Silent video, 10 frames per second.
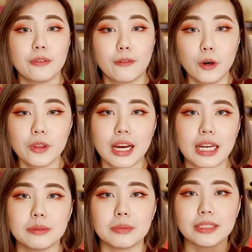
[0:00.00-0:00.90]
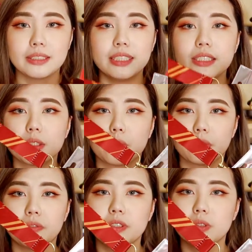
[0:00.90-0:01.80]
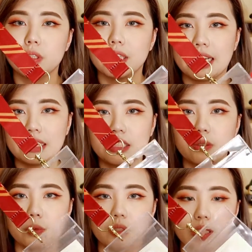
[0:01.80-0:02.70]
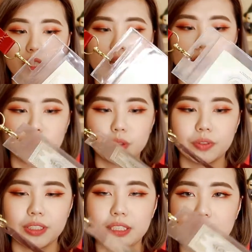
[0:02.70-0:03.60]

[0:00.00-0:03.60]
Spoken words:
fourth item is this Gryffindor lanyard with a souvenir